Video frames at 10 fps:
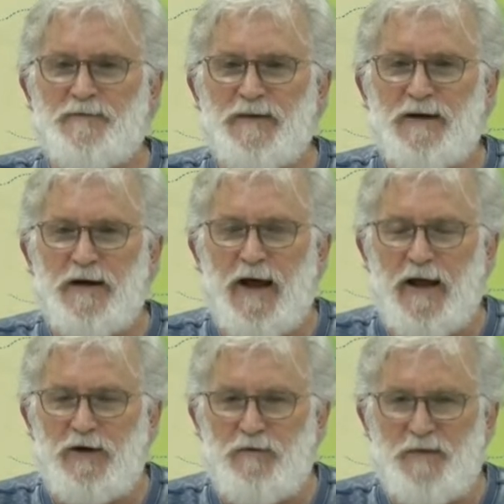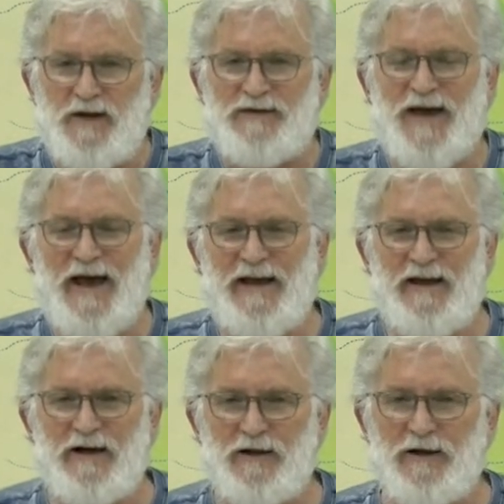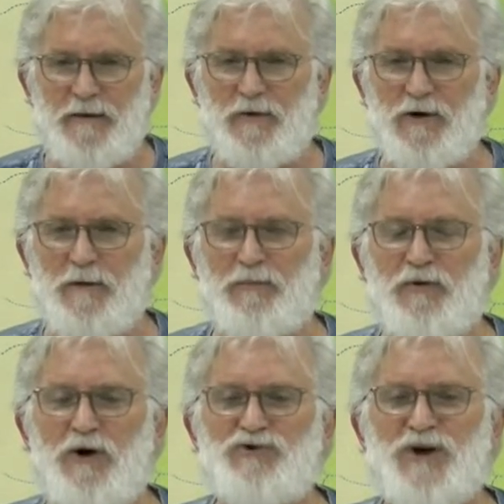and you've been taking a liberal approach.